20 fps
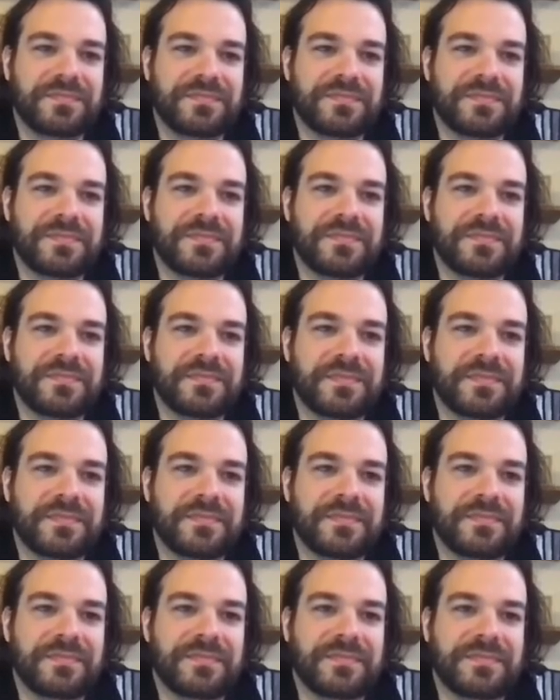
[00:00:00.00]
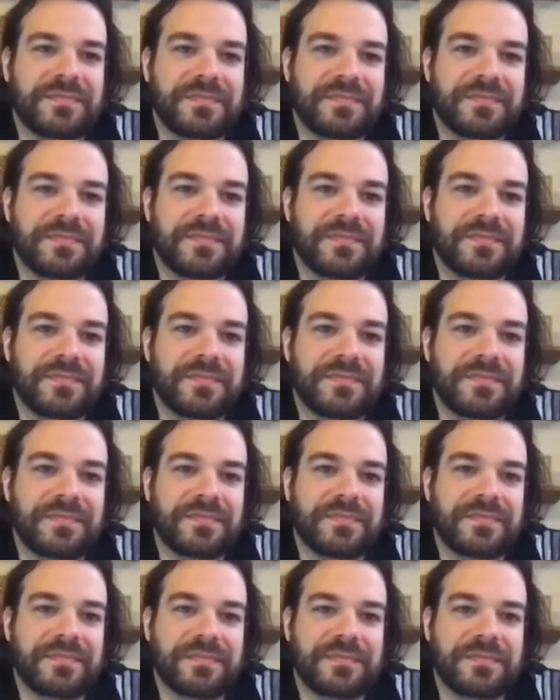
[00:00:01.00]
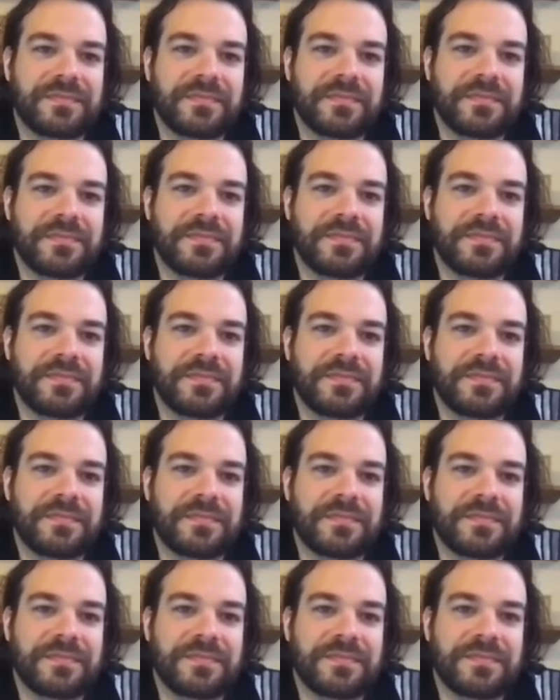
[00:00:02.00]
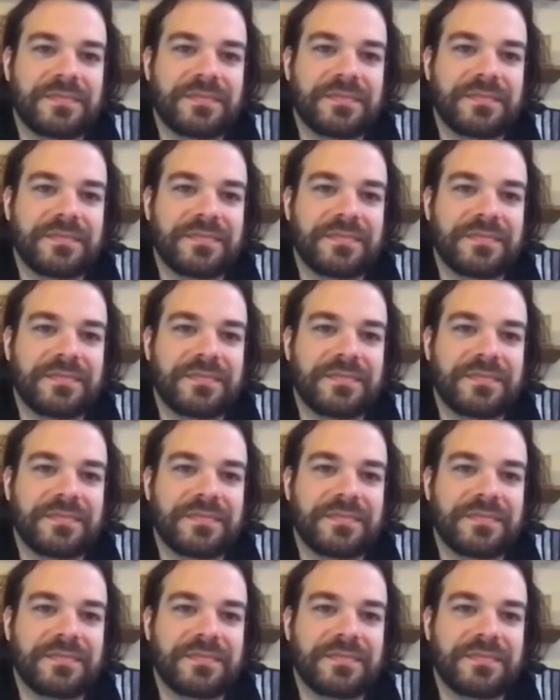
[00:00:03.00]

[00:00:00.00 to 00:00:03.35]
No words are spoken by the person on screen.